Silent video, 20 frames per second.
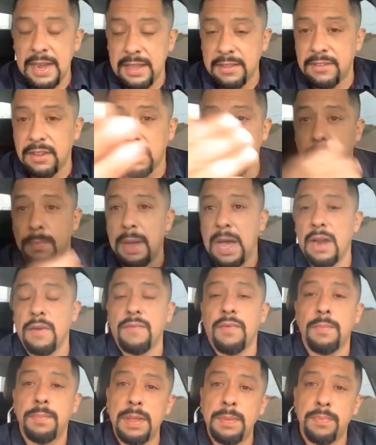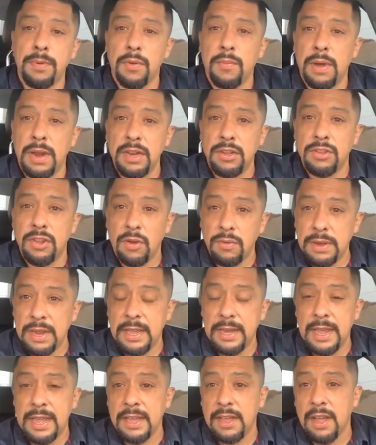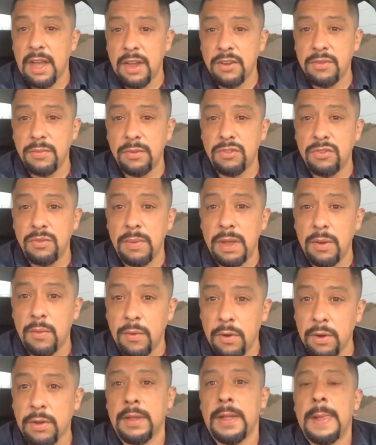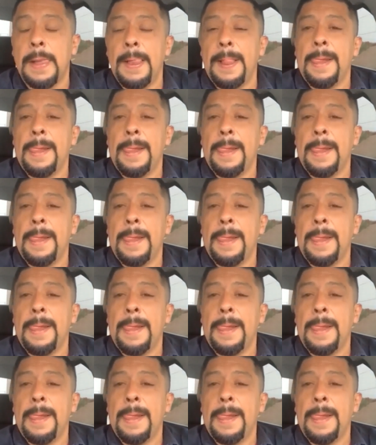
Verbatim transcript: is on the bottom for people that want to donate and contribute to my work.